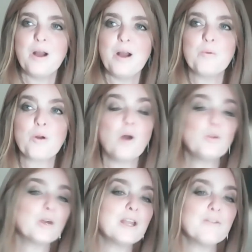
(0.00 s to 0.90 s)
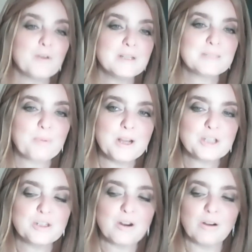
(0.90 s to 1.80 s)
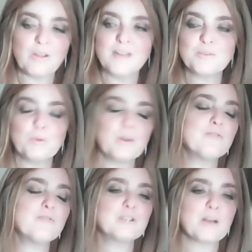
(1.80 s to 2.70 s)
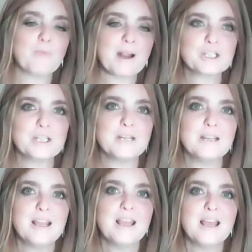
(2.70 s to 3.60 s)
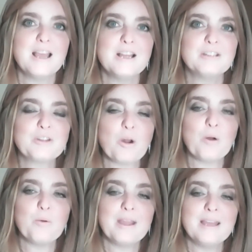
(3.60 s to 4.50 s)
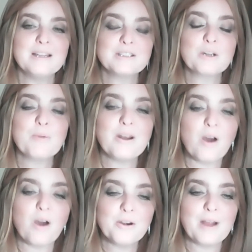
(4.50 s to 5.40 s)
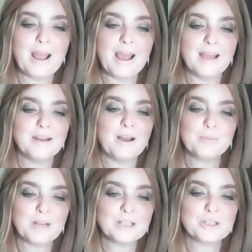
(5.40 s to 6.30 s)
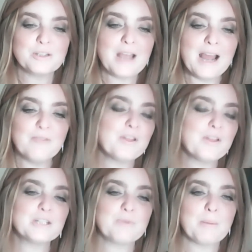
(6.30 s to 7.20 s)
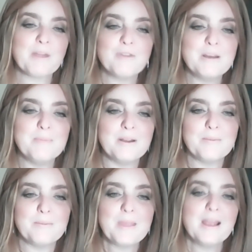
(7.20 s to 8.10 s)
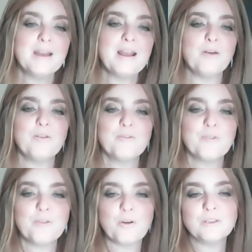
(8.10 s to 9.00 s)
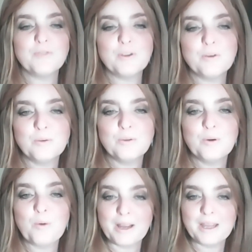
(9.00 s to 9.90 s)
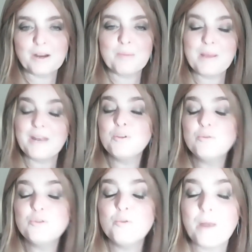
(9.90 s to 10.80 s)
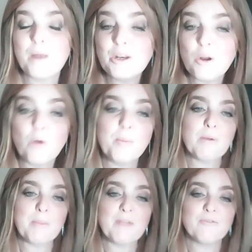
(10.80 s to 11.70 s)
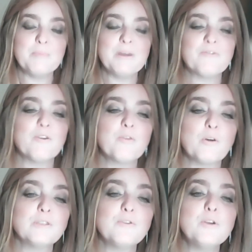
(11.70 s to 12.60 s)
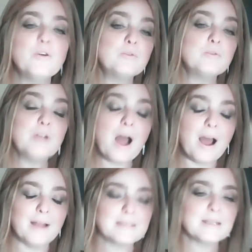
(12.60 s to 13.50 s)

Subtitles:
We're all looking for inspiration in our lives. We're looking for direction. So it is a great honor and a pleasure to have with us Rabbi Friedman. Now, for those of you who are here, many of you do already know about Rabbi Friedman. For those of you who do not,